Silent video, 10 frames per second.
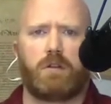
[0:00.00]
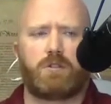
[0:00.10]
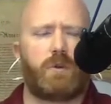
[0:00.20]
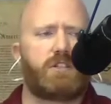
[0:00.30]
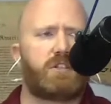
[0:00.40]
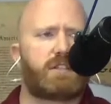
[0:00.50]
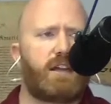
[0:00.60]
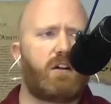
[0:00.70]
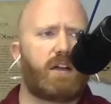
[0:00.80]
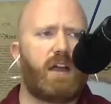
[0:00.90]
Do we just
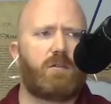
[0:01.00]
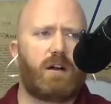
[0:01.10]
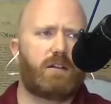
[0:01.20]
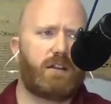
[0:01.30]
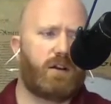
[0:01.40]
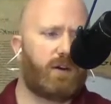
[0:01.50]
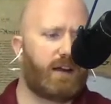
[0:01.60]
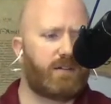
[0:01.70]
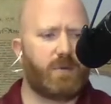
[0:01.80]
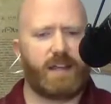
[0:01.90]
say, okay, well, you know
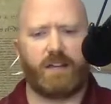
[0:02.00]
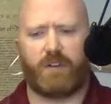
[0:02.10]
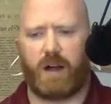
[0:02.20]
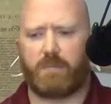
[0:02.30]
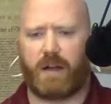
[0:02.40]
what, we give up.